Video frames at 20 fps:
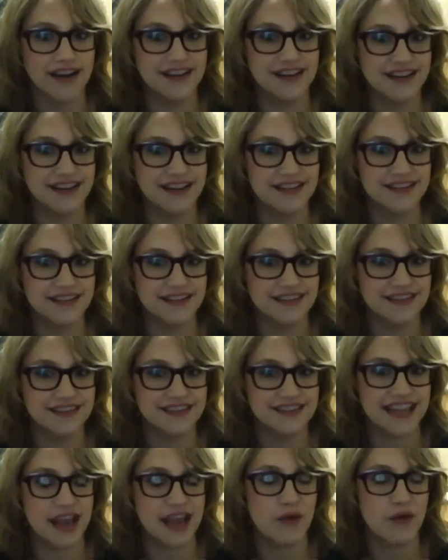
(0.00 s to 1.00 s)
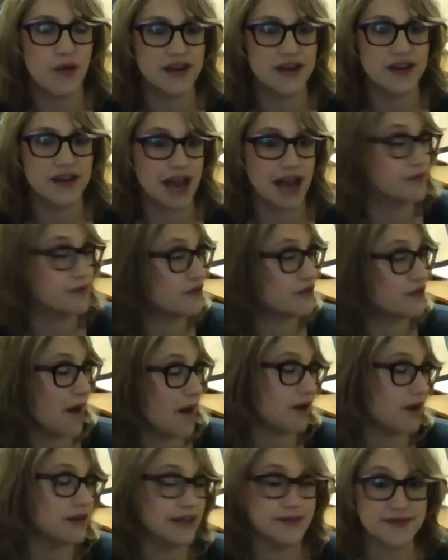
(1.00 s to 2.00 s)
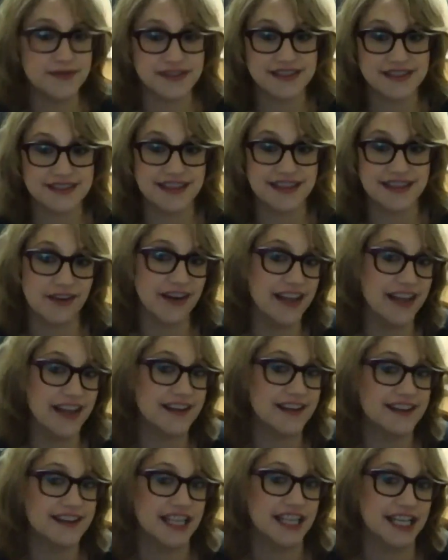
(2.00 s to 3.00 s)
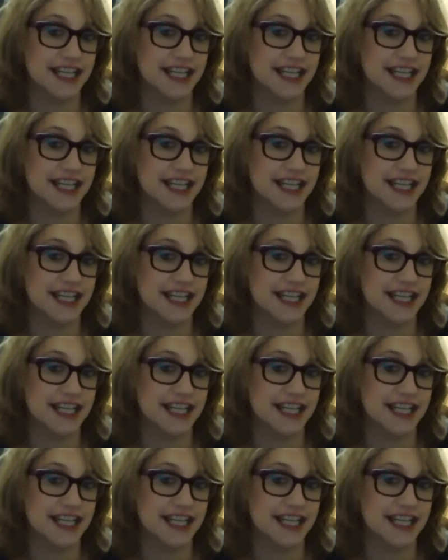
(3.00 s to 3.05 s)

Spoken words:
to say what type of apocalypse they're in?